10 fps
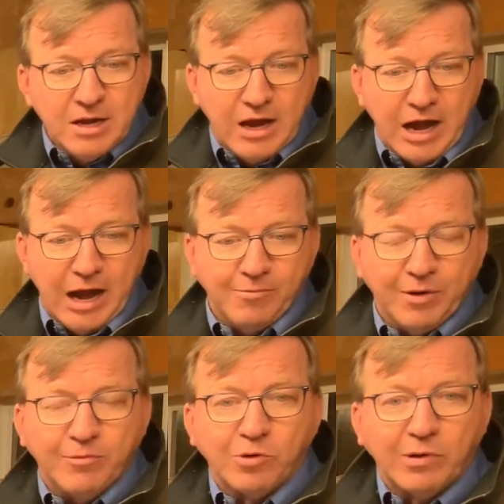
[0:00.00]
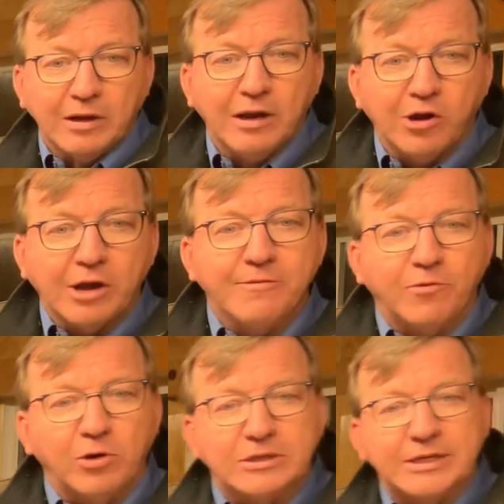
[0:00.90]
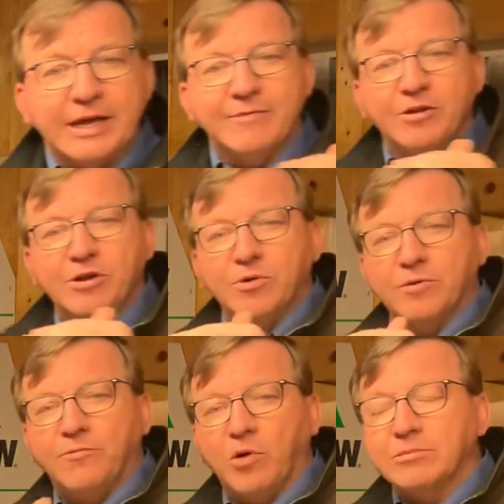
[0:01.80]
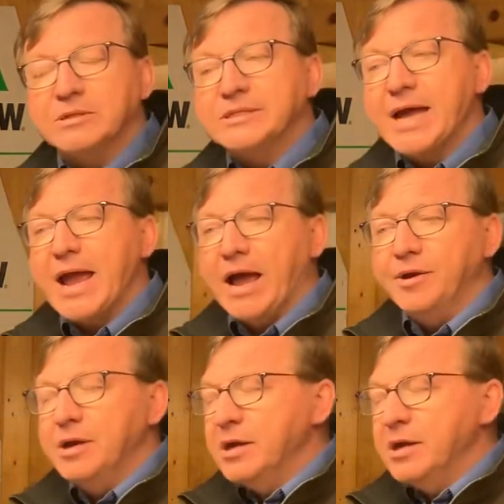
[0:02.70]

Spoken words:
What we're really looking for is an even, uniform stand.